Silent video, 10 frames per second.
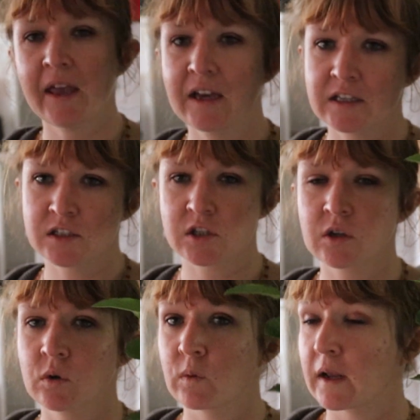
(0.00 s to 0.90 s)
And
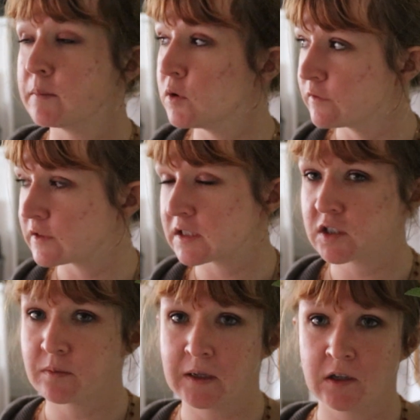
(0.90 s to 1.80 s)
when I moved
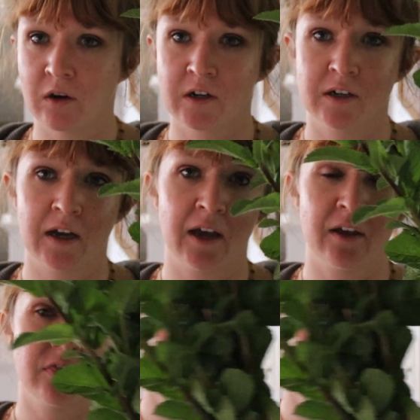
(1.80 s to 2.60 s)
into my yard, I had